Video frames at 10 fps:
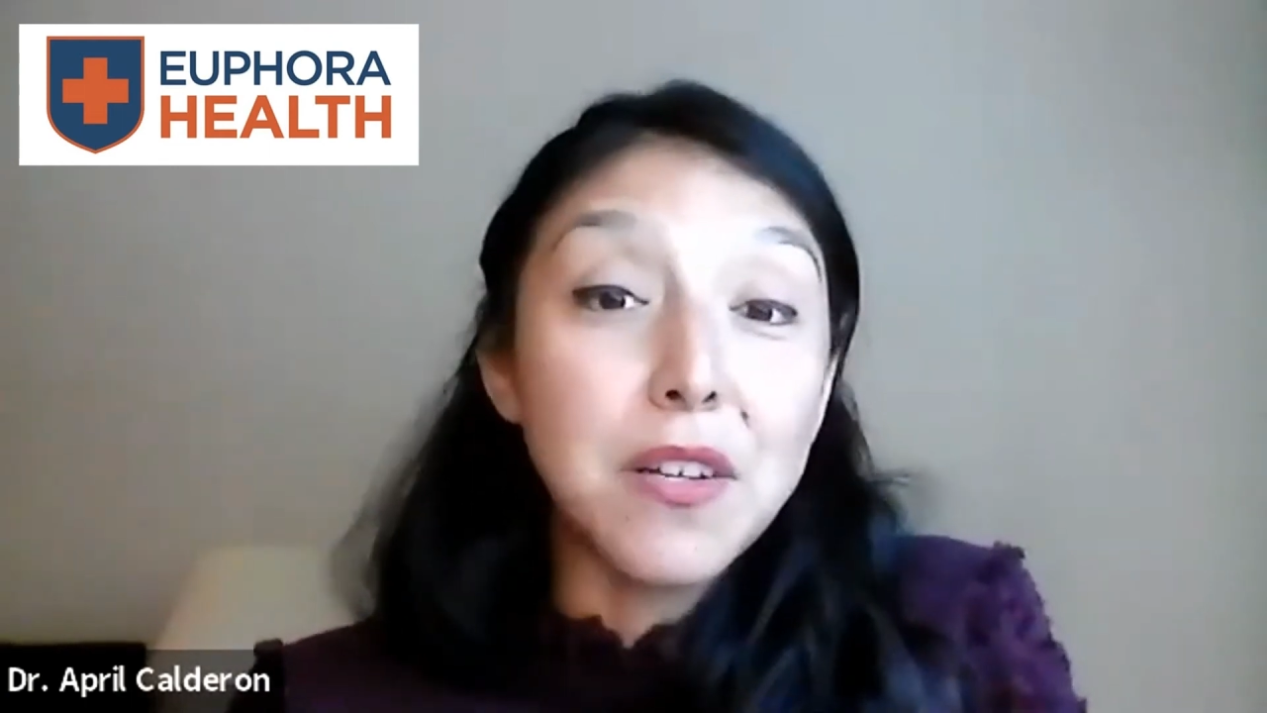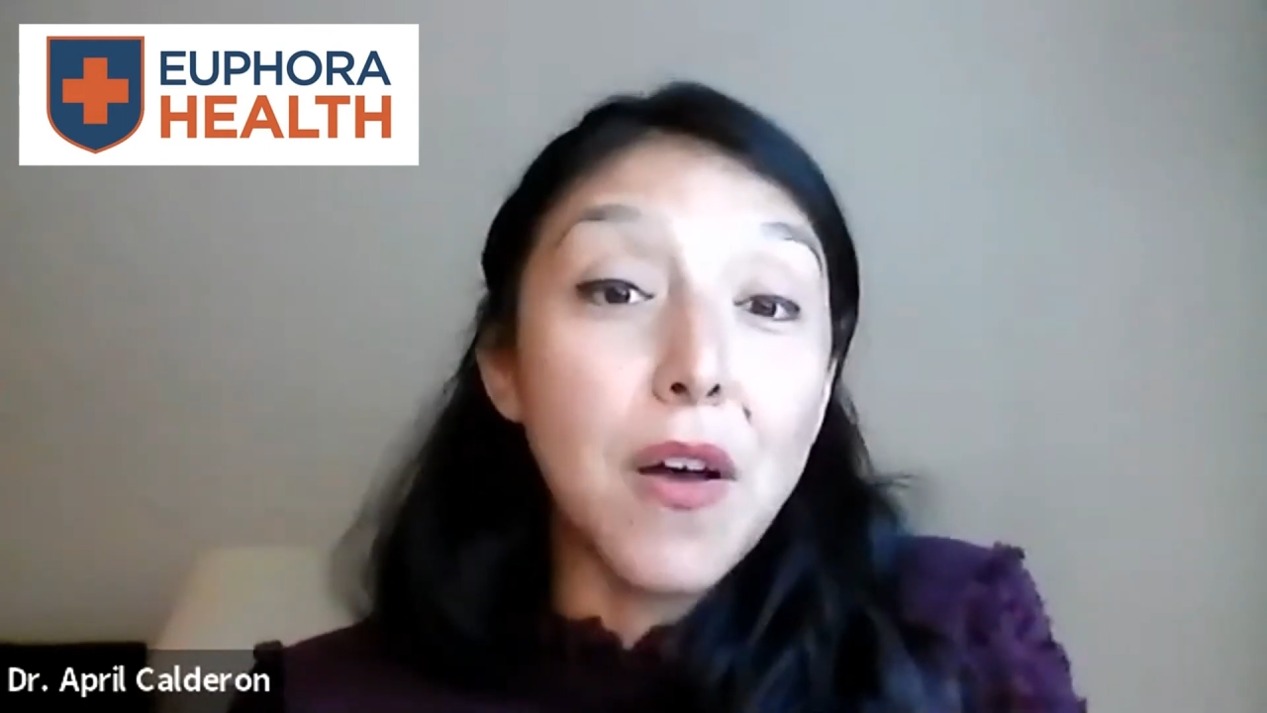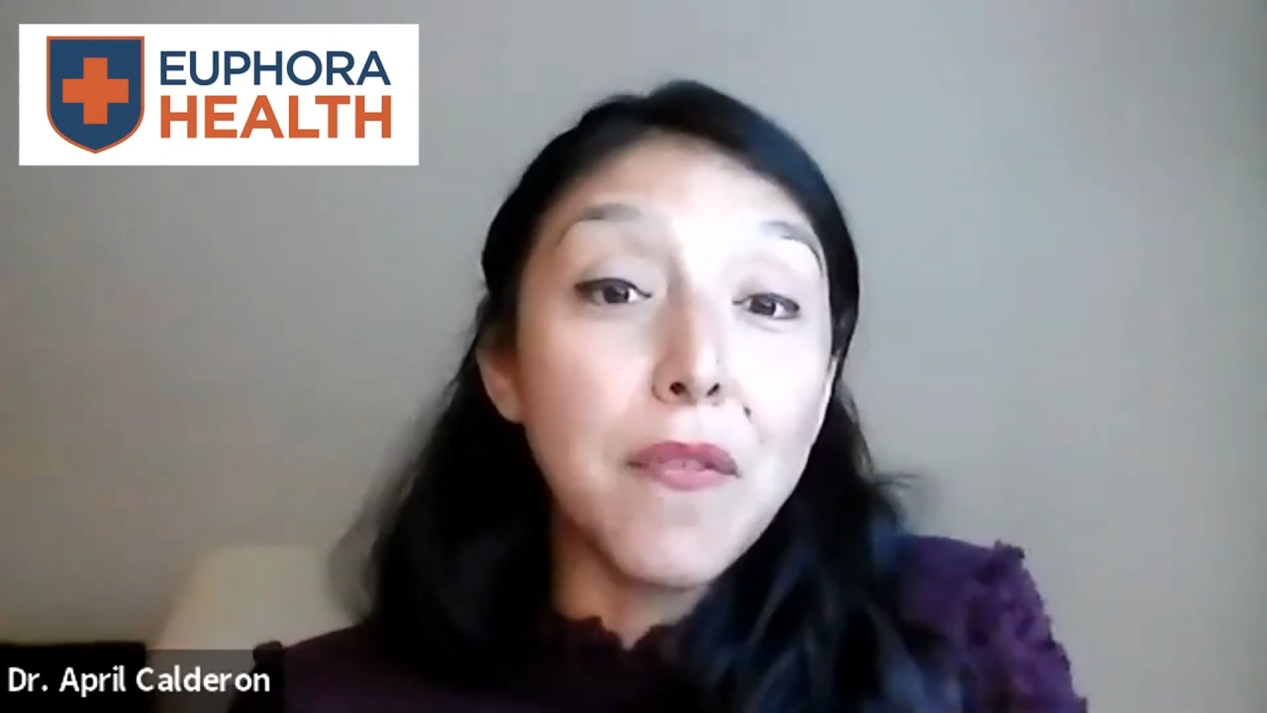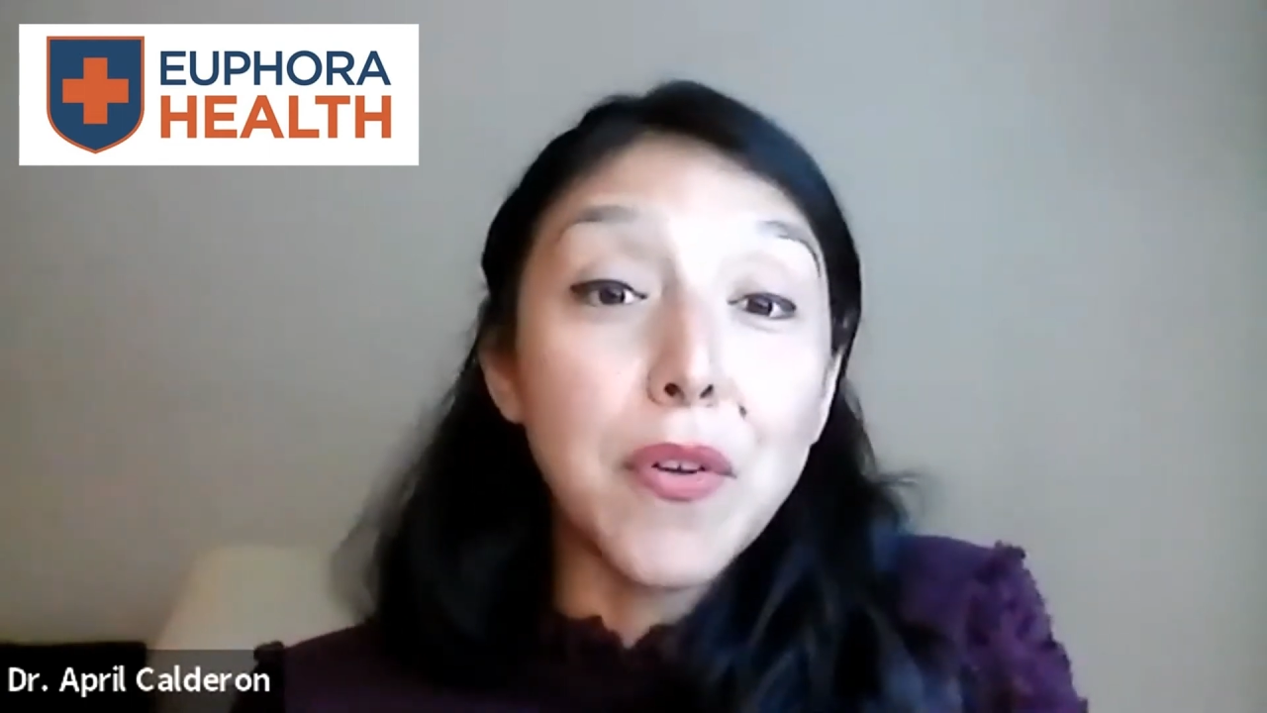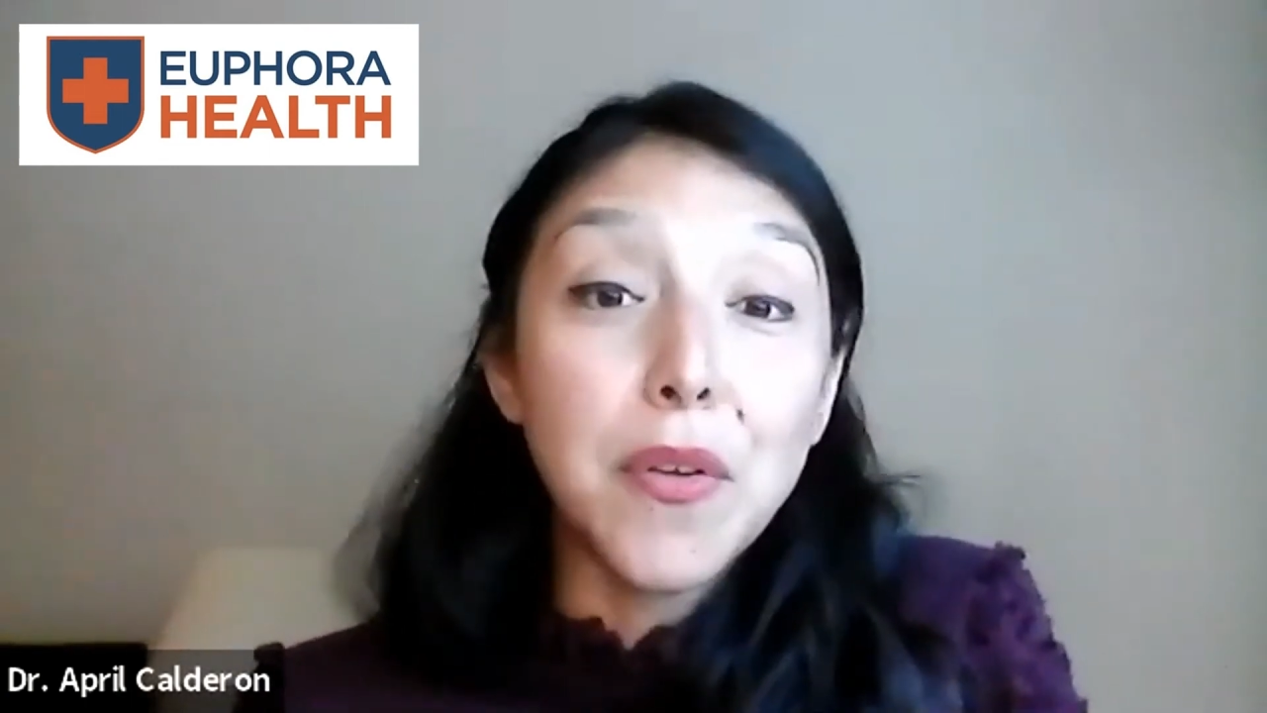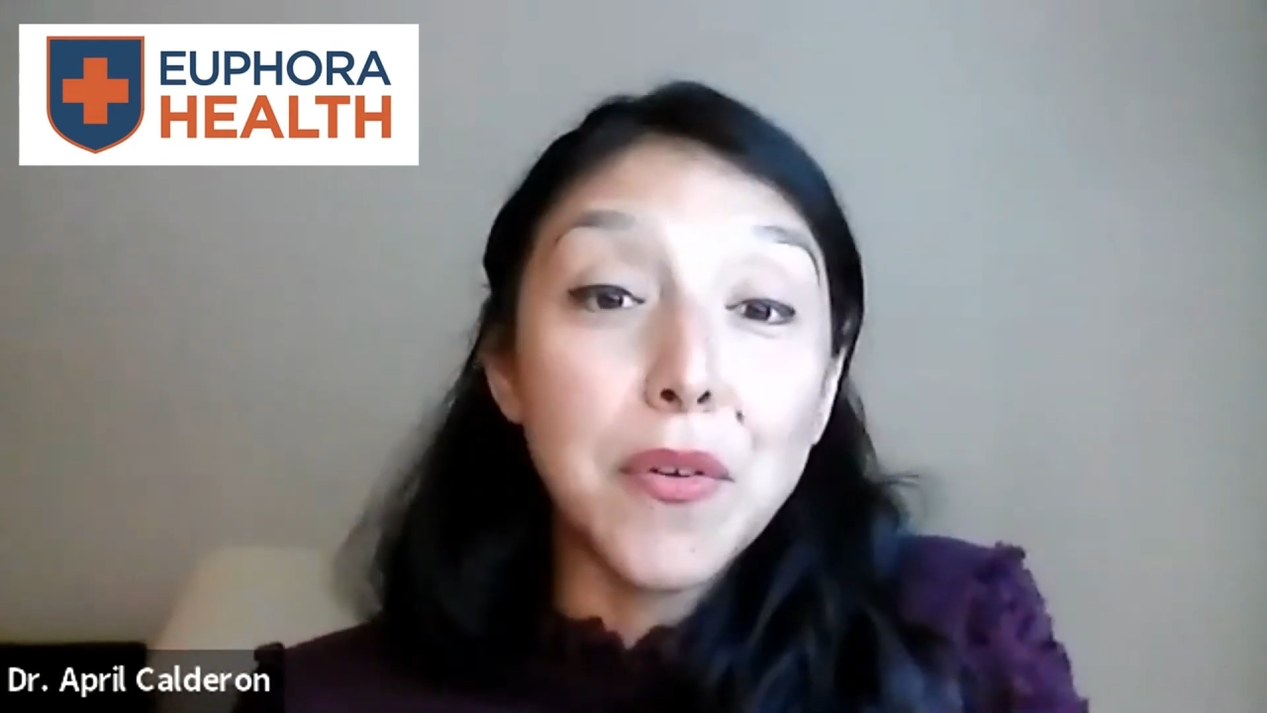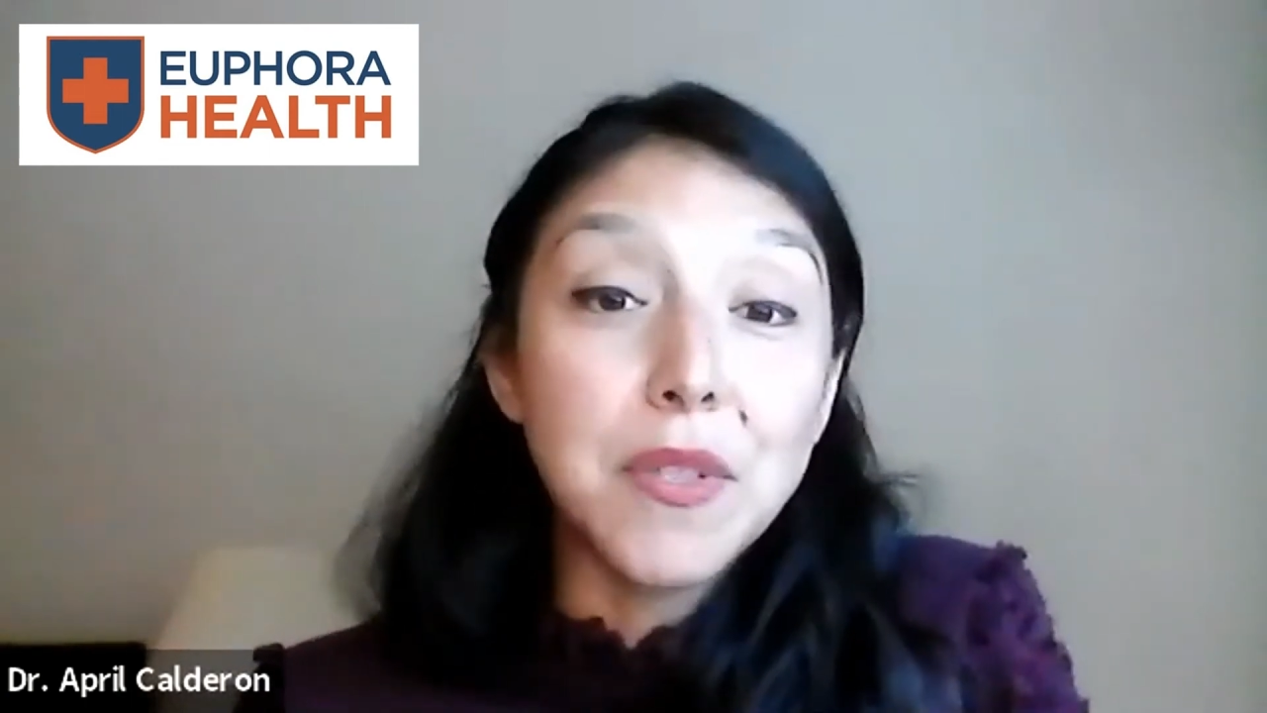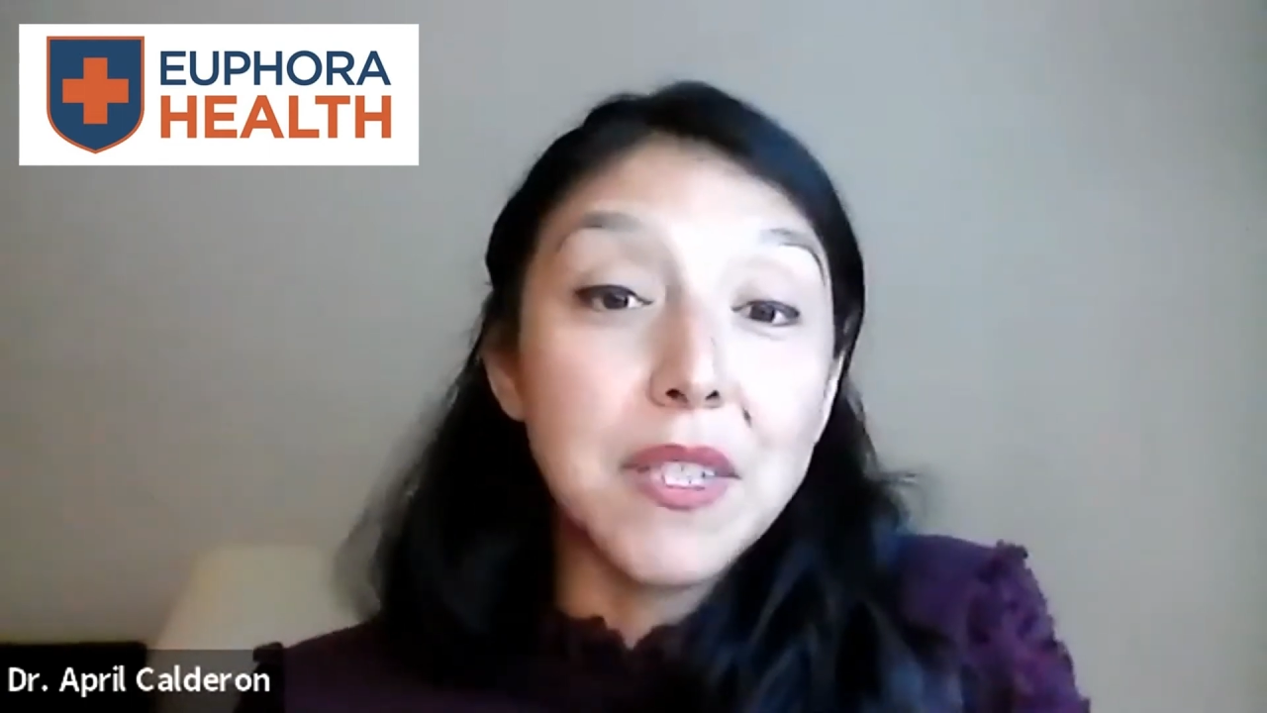offer those